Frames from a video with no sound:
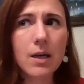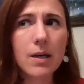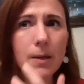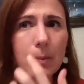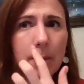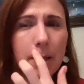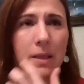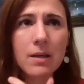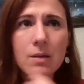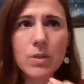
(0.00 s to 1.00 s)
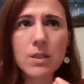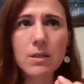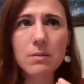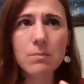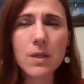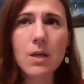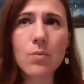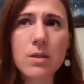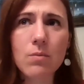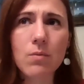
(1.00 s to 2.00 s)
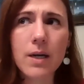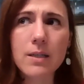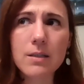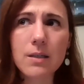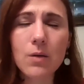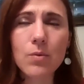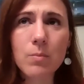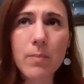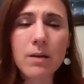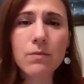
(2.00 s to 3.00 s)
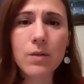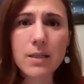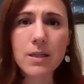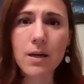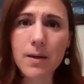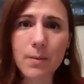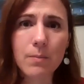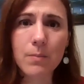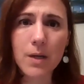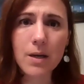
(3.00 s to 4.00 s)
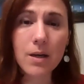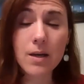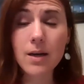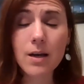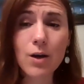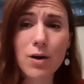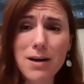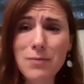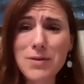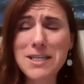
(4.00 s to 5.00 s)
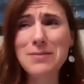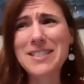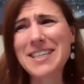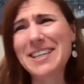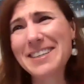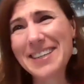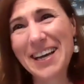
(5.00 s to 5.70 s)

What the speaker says: I think he was meant for that time. And I wish he was here